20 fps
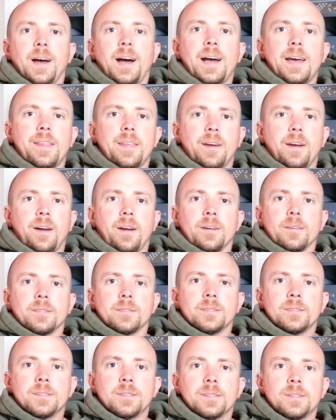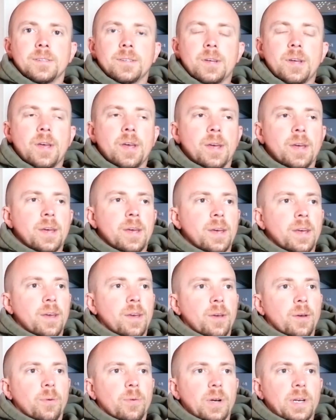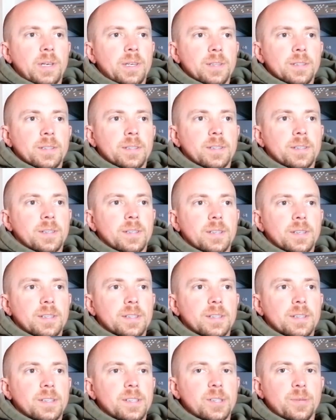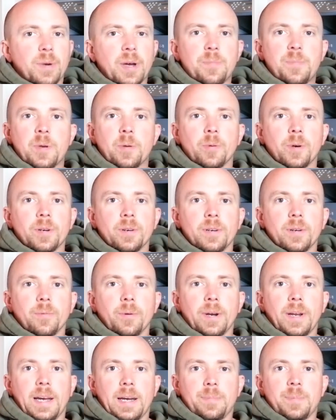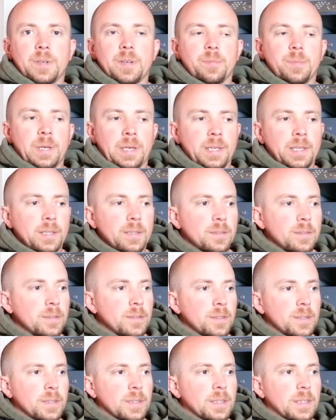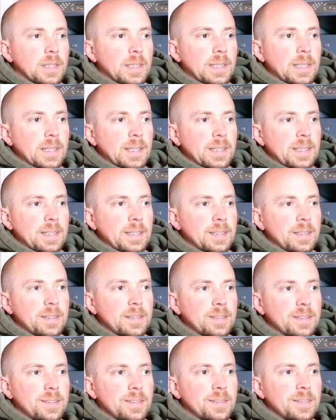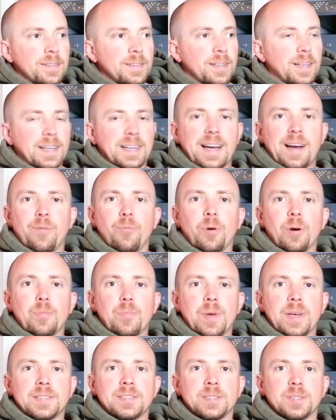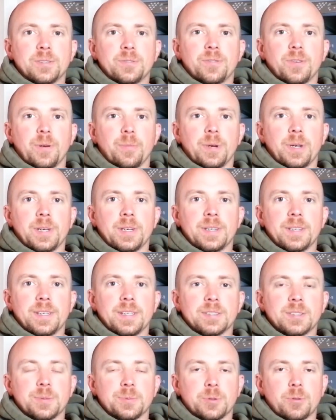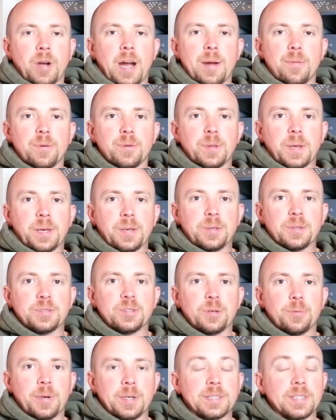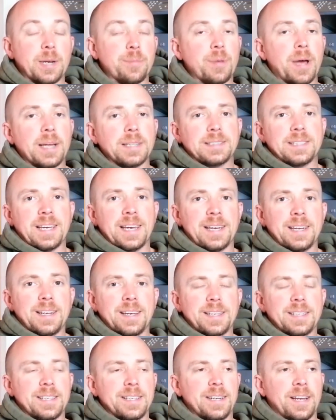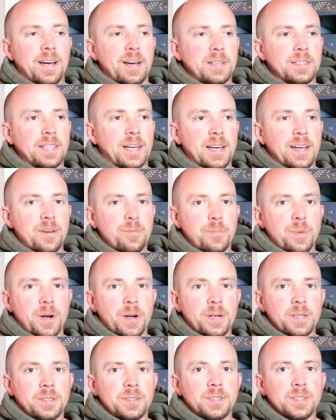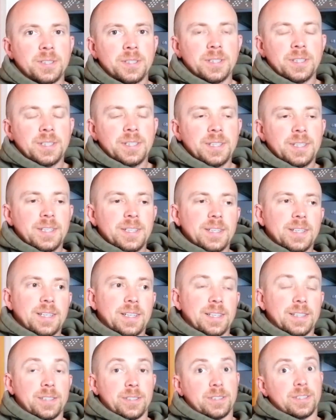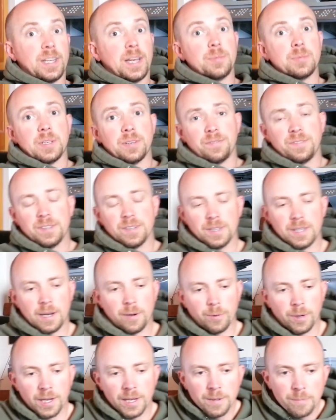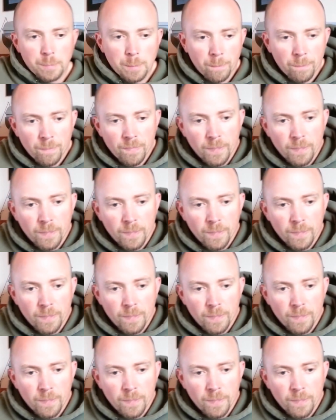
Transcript: Hi there. Well, you might be wondering what happened to me. Uh, I got one message from a, a, subscriber. Thank you so much. I'm not dead. I did not die on Mars. Uh, there's times I feel that way.